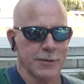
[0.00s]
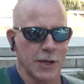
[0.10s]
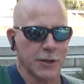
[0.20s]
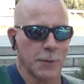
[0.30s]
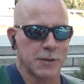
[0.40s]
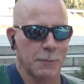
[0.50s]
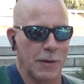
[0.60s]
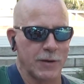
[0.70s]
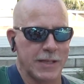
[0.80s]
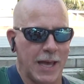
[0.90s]
the sun comes up
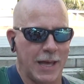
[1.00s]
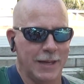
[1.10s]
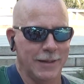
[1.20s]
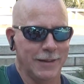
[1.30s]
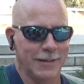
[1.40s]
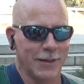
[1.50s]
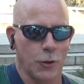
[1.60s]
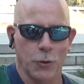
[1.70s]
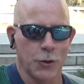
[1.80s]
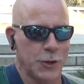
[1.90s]
every day,
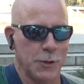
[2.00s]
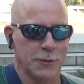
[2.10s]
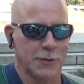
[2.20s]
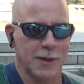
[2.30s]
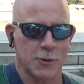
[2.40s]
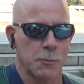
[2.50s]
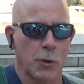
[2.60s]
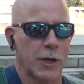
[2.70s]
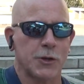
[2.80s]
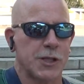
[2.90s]
the whole earth uses it. There's
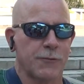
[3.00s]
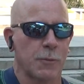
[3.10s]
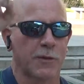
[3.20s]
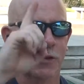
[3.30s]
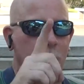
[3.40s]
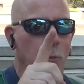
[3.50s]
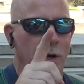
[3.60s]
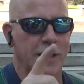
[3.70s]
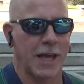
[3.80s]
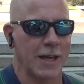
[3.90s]
more energy from the sun in
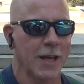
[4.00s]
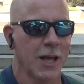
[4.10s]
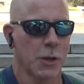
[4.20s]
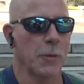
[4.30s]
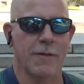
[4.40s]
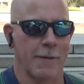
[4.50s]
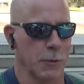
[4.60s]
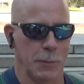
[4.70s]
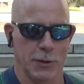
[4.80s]
one day than we've ever